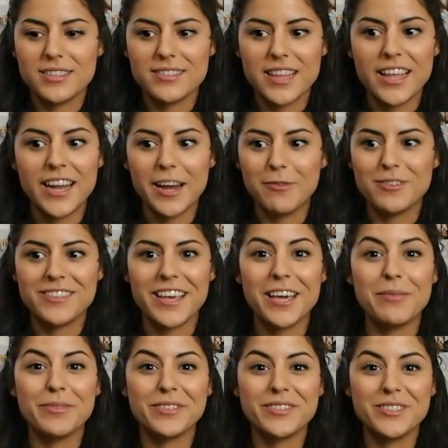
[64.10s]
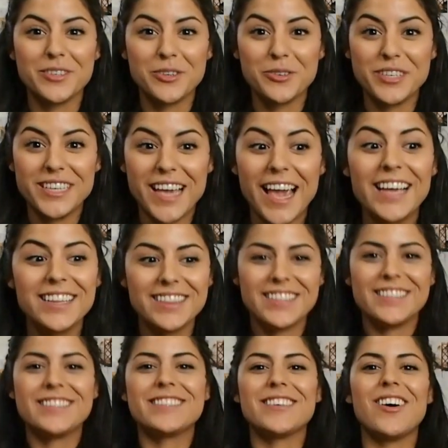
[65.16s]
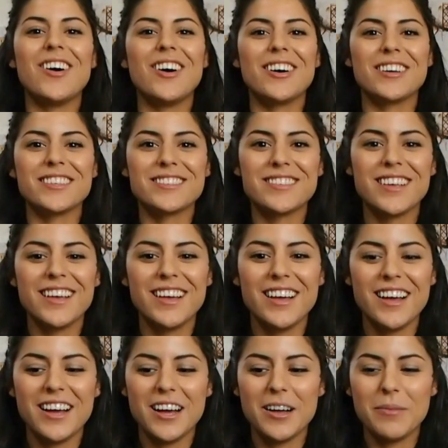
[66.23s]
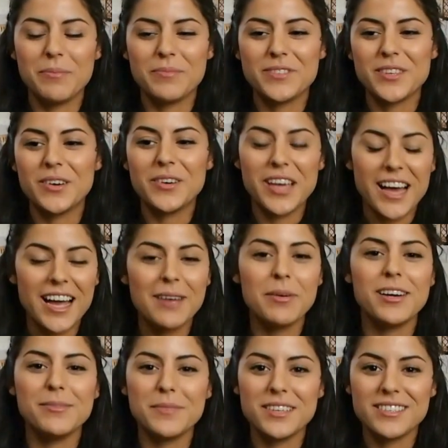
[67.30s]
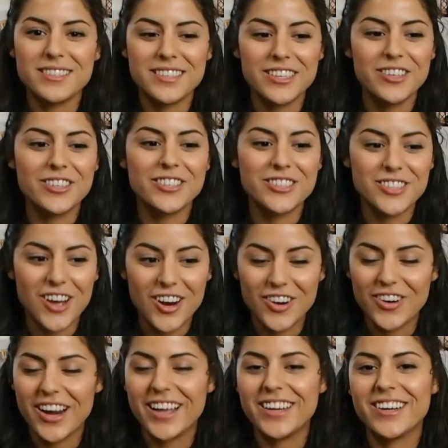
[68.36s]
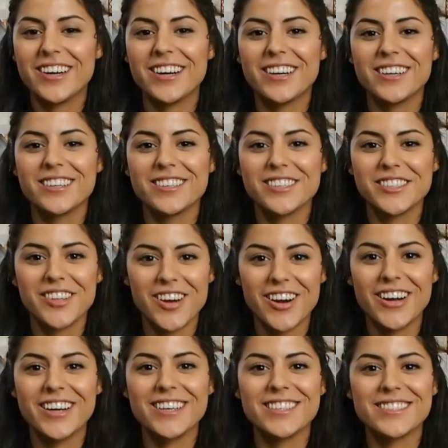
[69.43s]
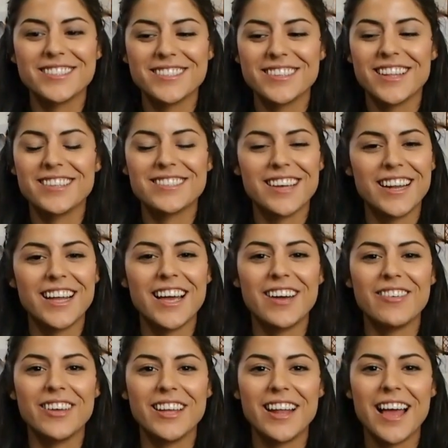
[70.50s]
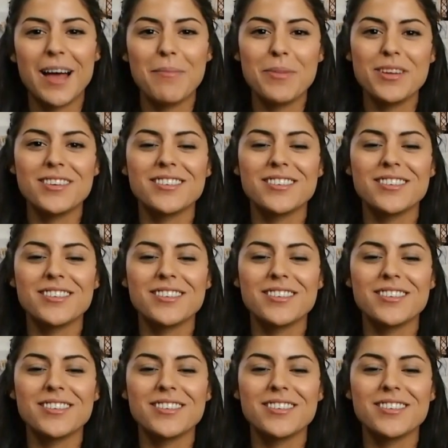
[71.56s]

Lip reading: then I was able to create these songs. So yeah, I'm a singer-songwriter guitarist, and that's kind of how it happened.